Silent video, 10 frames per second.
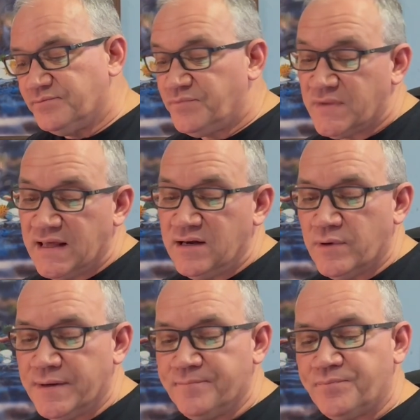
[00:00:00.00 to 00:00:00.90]

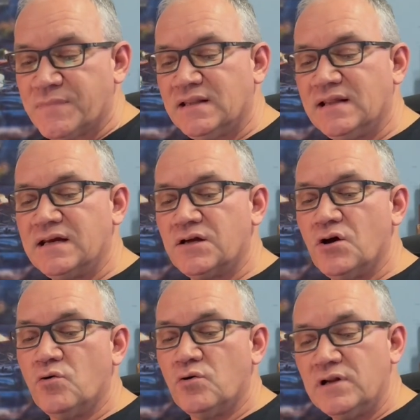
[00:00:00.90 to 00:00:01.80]
Anyway, let it
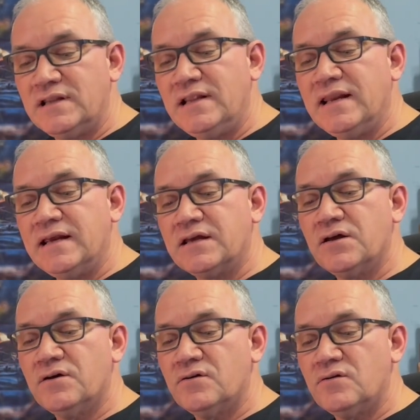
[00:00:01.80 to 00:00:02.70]
go. Let it
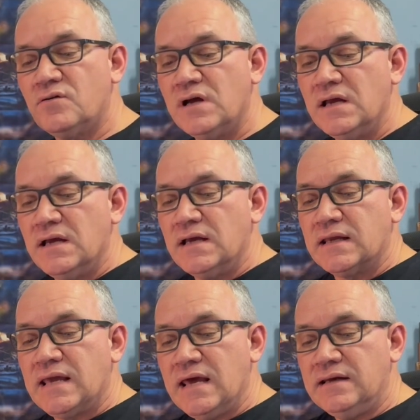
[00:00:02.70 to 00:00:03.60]
go.
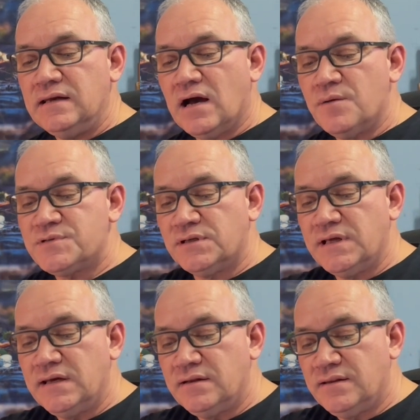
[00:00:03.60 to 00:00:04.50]
Canon
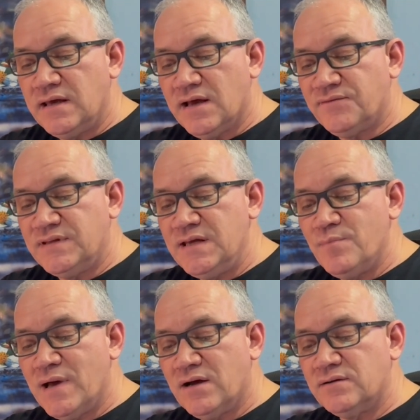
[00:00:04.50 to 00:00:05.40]
obsoleted the FD
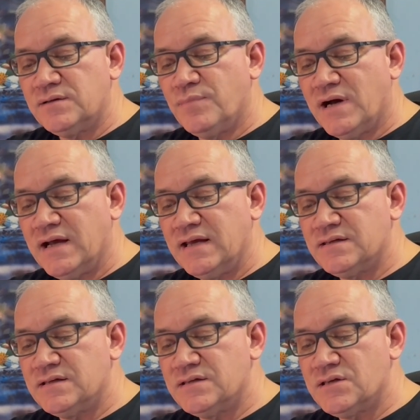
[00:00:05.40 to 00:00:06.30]
mount by
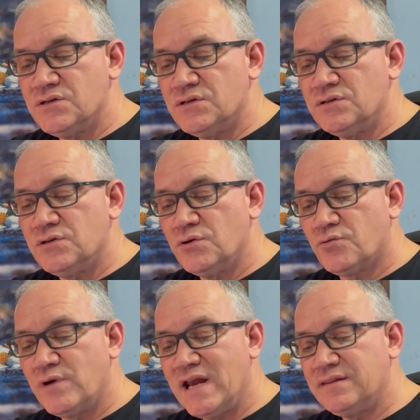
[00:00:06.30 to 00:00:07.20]
its decision to
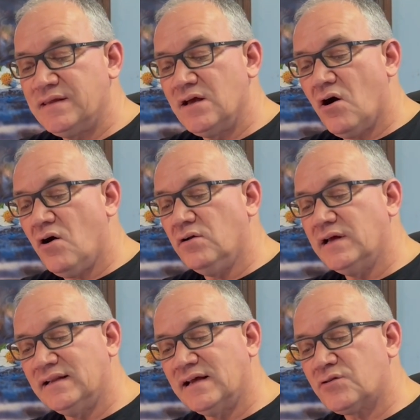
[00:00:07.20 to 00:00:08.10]
create the
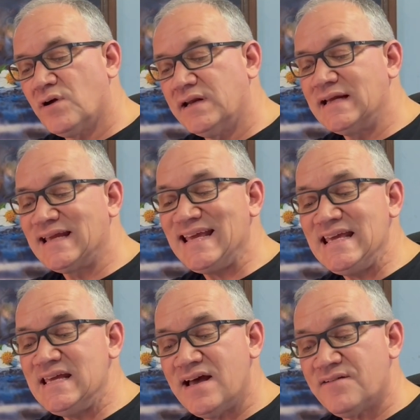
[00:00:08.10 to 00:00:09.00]
all-electronic
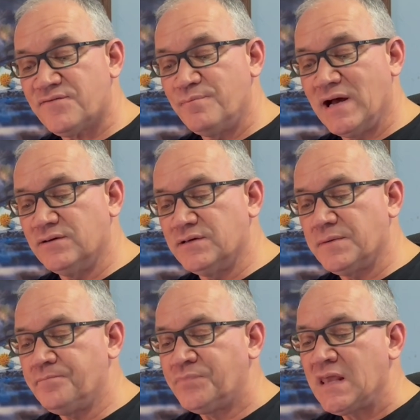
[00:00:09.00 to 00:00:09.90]
EF mount.
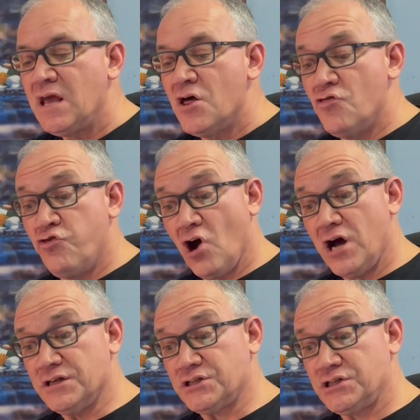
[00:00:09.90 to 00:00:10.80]

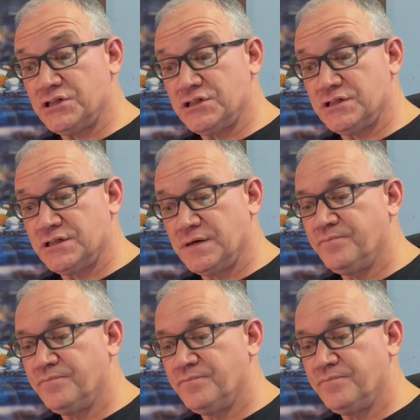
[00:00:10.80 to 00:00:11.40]
Thus,